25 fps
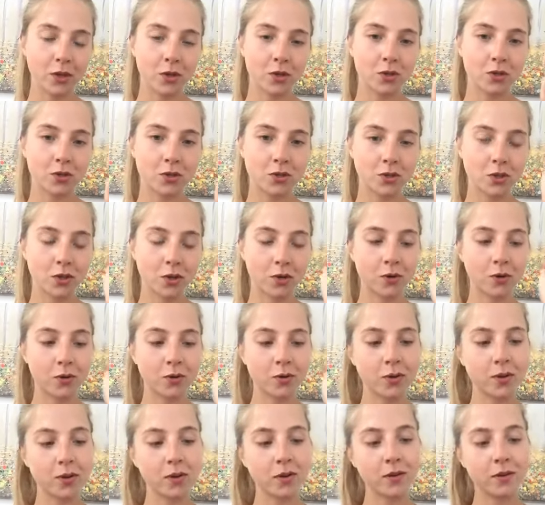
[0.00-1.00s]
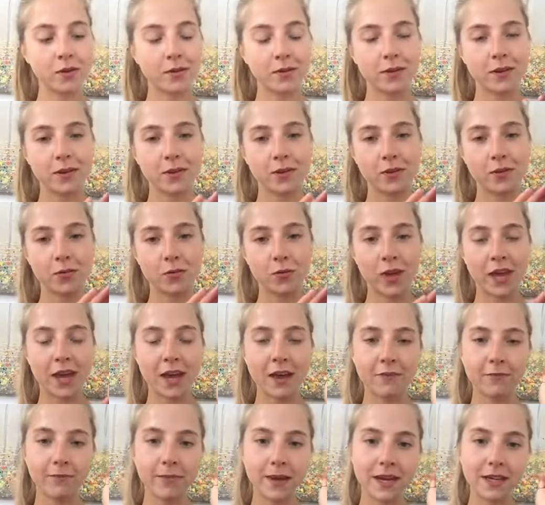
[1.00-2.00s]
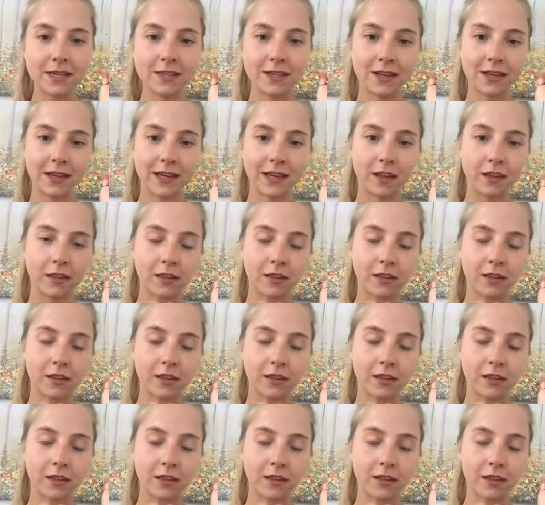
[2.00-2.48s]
So we have basically